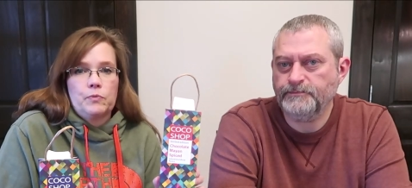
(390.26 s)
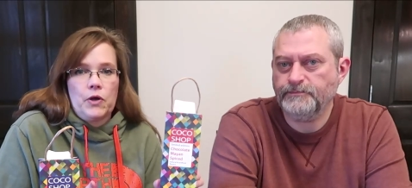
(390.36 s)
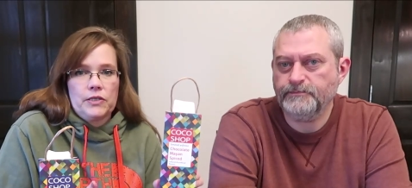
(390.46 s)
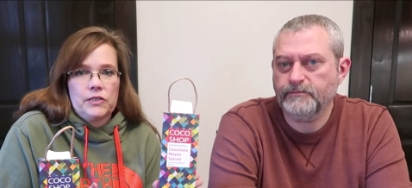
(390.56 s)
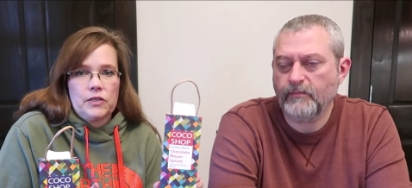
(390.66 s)

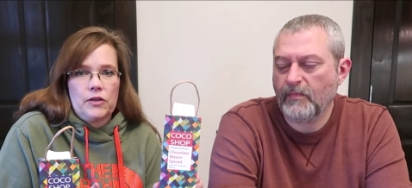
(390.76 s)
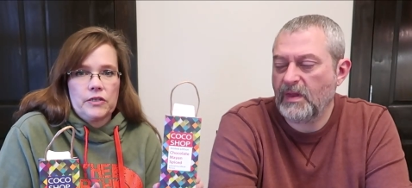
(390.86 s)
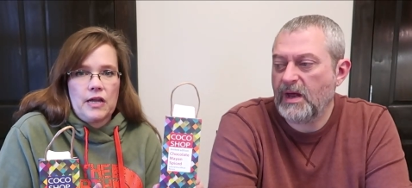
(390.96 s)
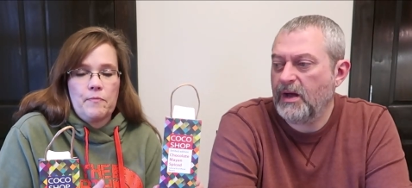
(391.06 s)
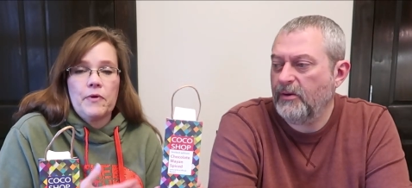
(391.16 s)
Speaker 1: spices all
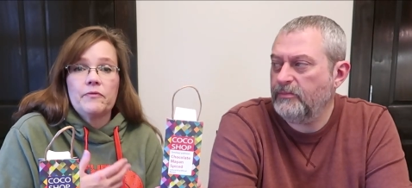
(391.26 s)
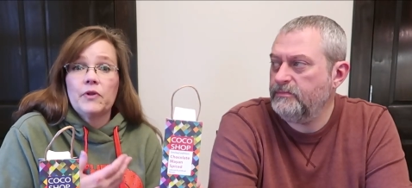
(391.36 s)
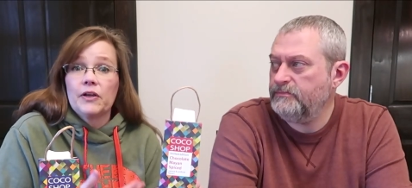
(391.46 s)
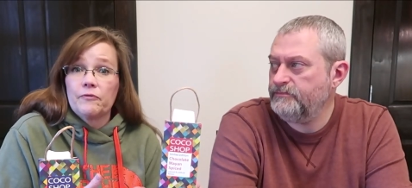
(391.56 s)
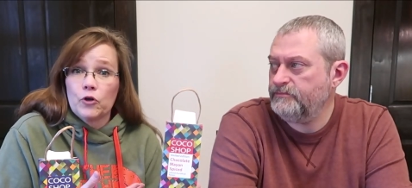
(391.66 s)
the no. time.
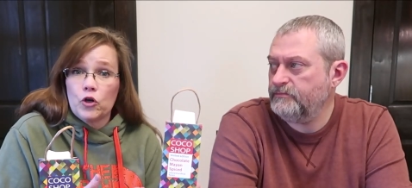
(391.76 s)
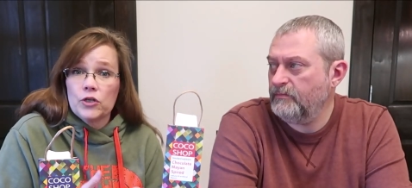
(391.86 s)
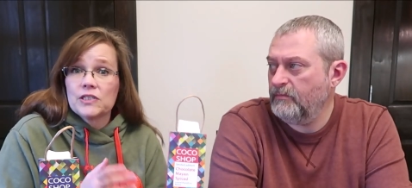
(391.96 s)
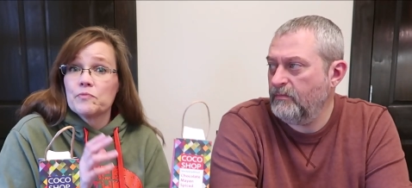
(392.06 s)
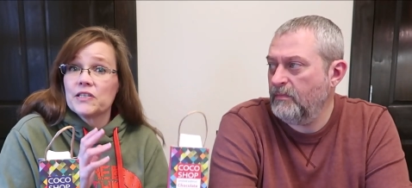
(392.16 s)
But like for
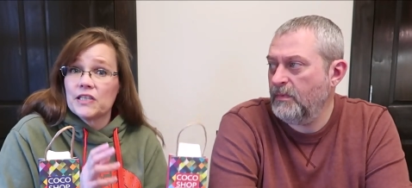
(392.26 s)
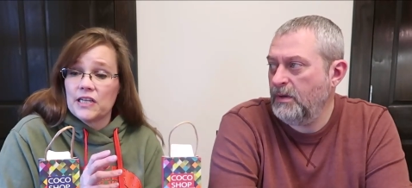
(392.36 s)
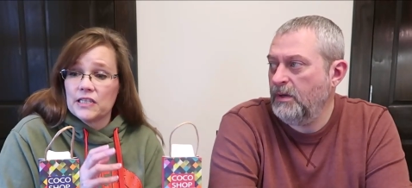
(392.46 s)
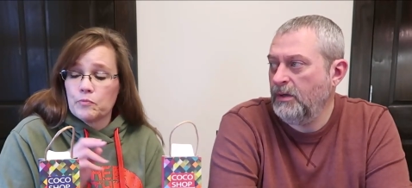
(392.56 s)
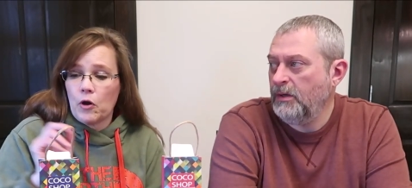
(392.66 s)
Christmas,
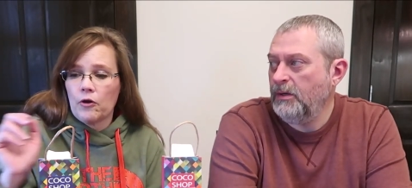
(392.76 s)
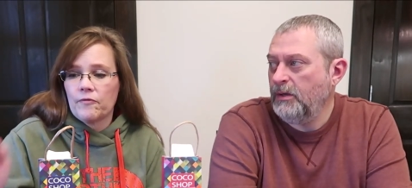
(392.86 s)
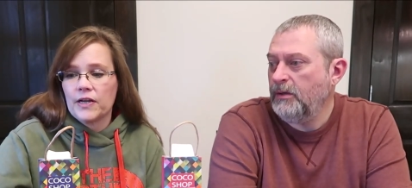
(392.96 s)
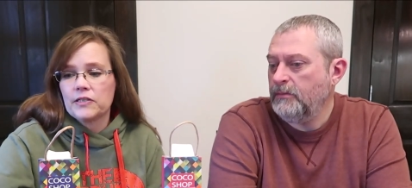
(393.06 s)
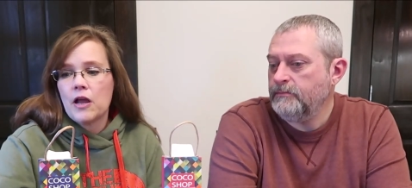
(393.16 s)
it is
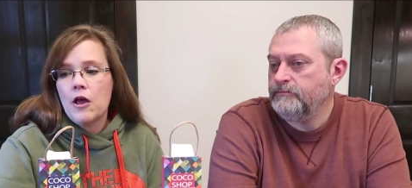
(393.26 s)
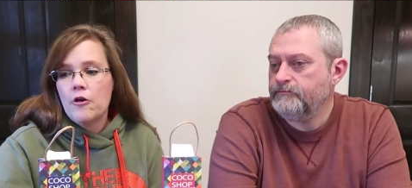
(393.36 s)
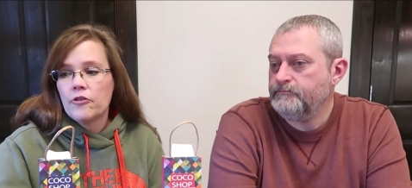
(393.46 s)
perfect.